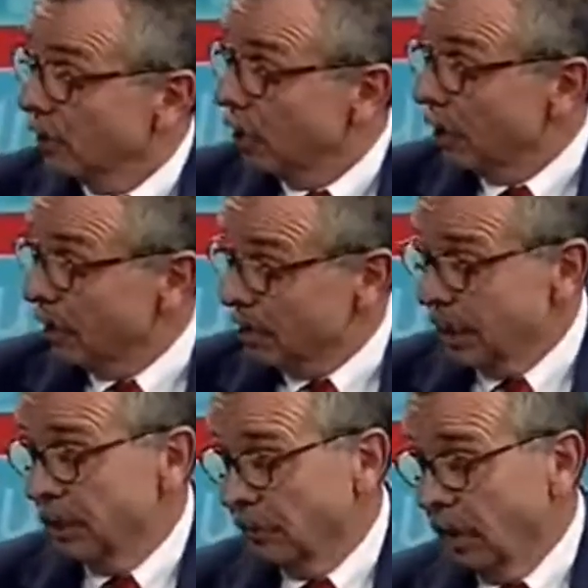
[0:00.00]
talk about the
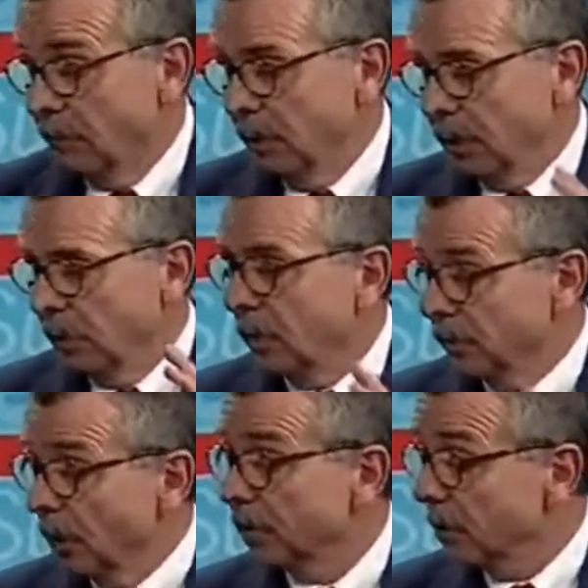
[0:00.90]
size of government, and
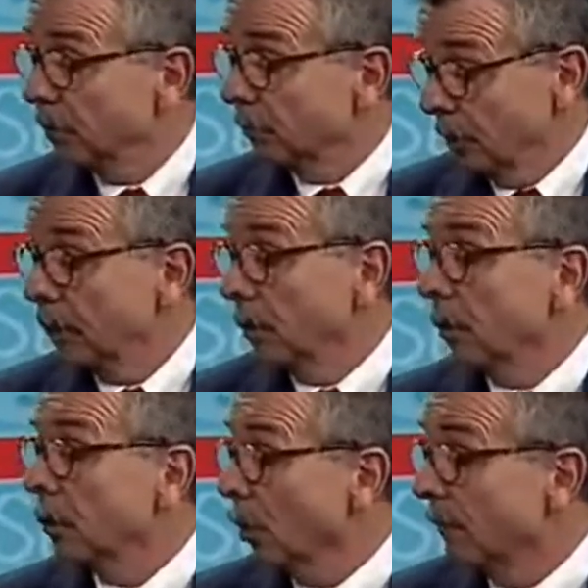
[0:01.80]
because there are some,
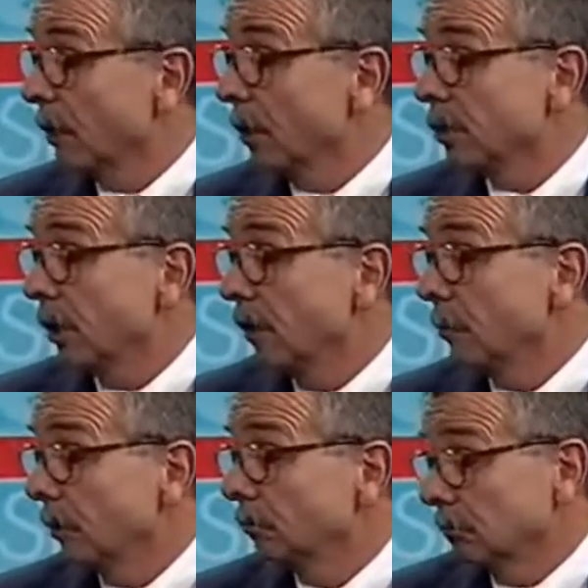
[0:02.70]
you'll have to cut state
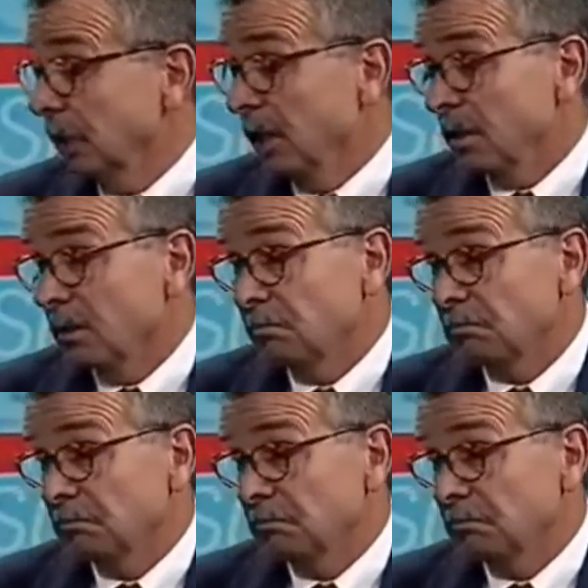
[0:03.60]
government, yes?